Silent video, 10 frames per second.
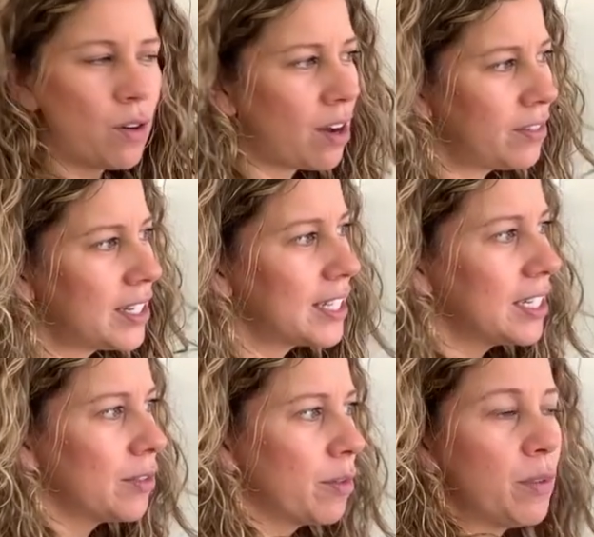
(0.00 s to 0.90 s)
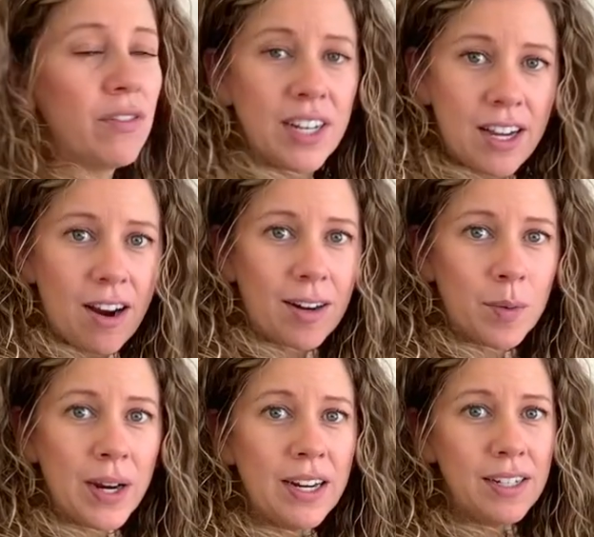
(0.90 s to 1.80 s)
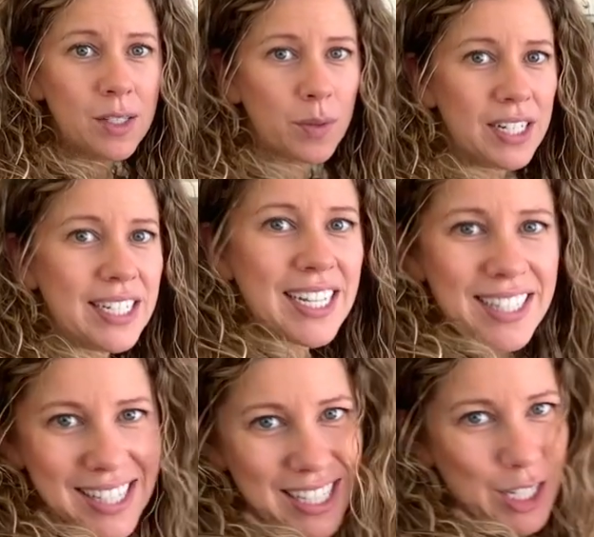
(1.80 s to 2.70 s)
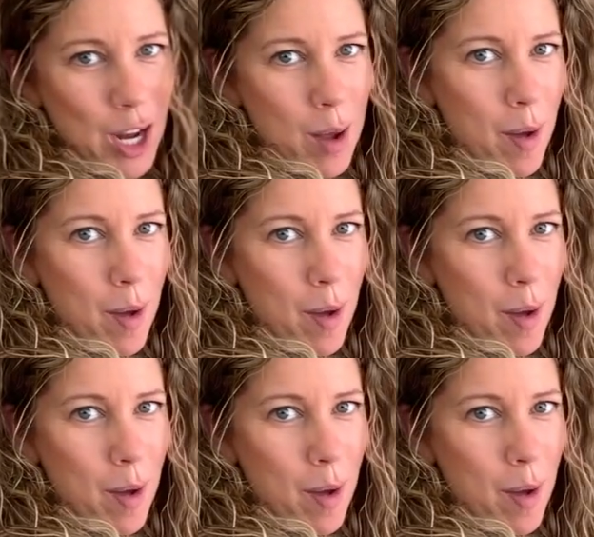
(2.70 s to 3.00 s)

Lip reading: do obviously is remove any hardware. So we're going to take this little knob